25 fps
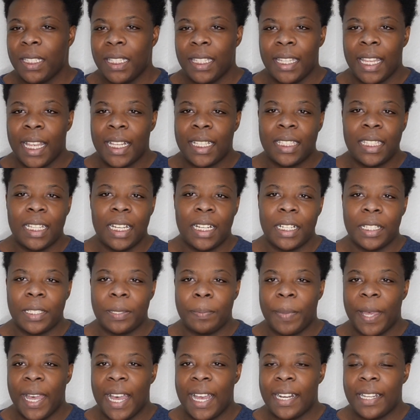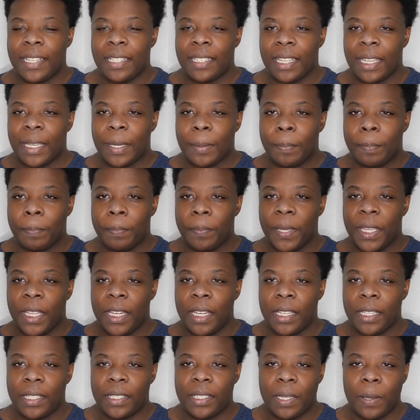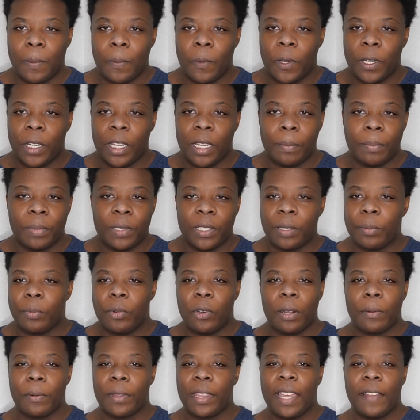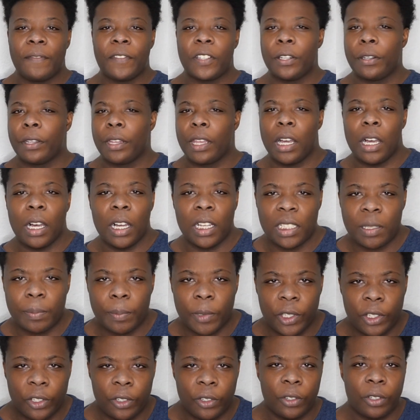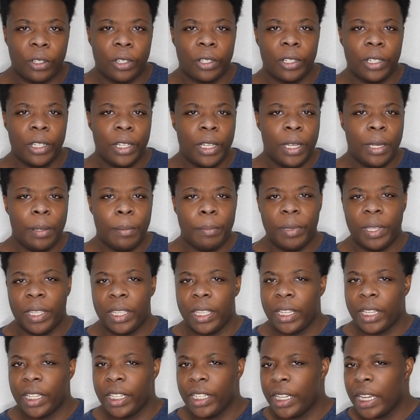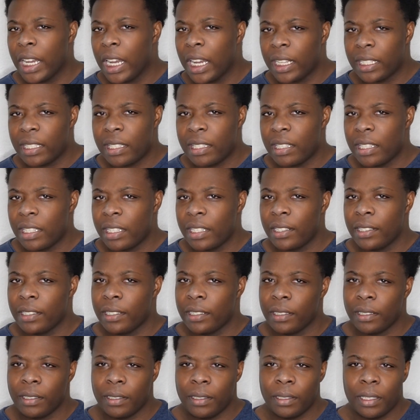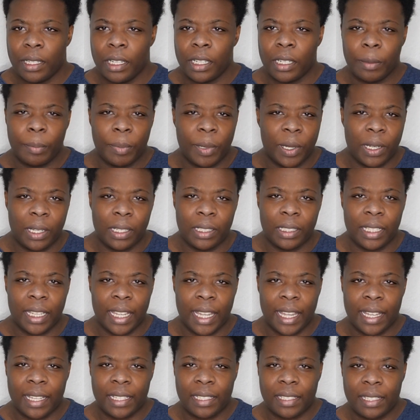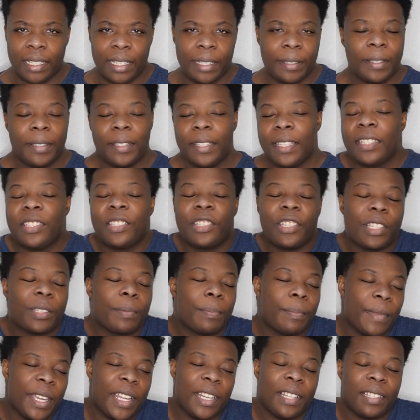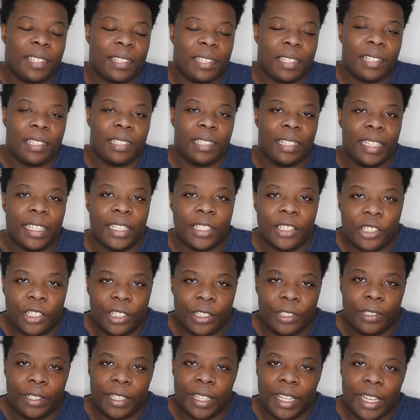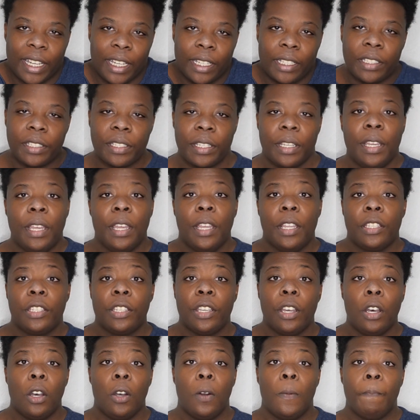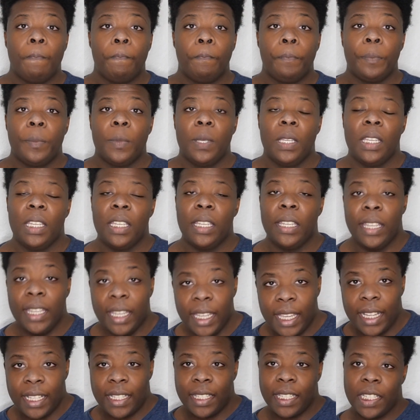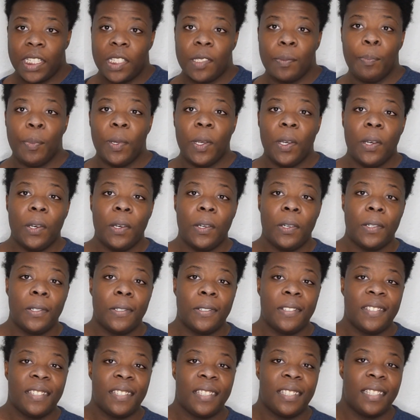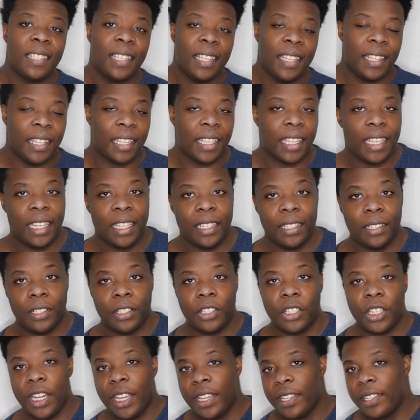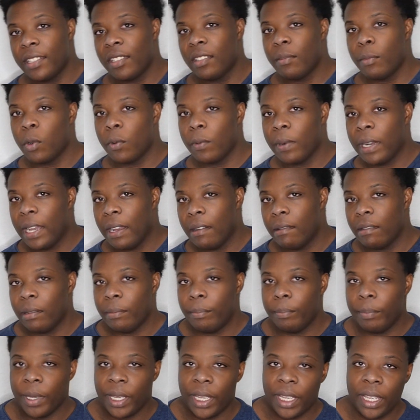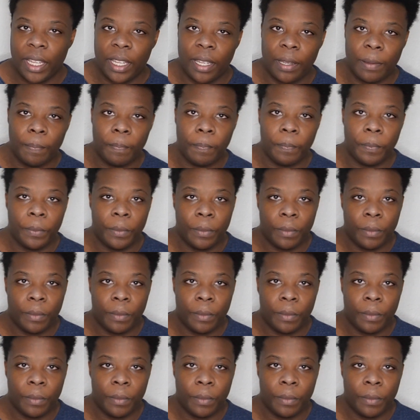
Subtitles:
that's not as bad as like beating someone up to the point where they have to go to the hospital or being a Nazi on a podcast. It's just medicine, like chill guys. So he gets exposed, the killer chases him around a bit,